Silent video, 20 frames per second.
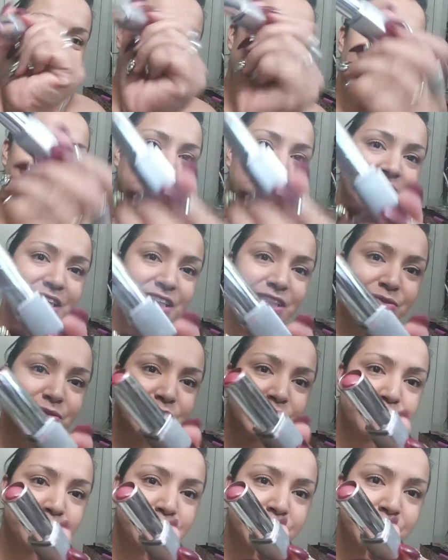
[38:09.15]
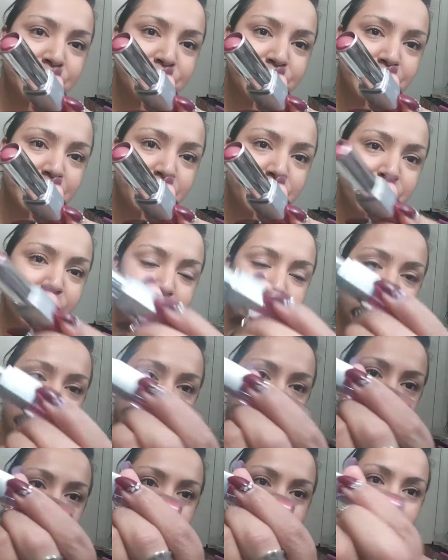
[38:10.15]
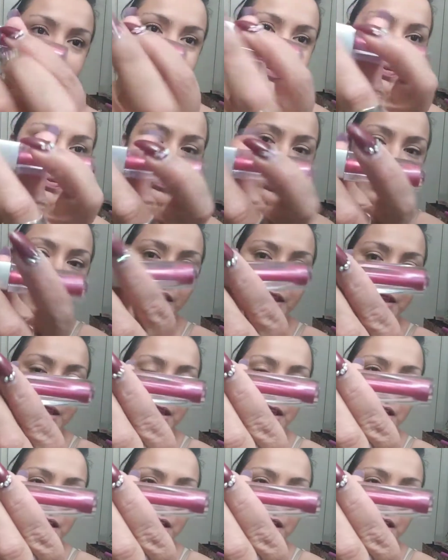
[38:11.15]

But this one's really, really pretty. And then the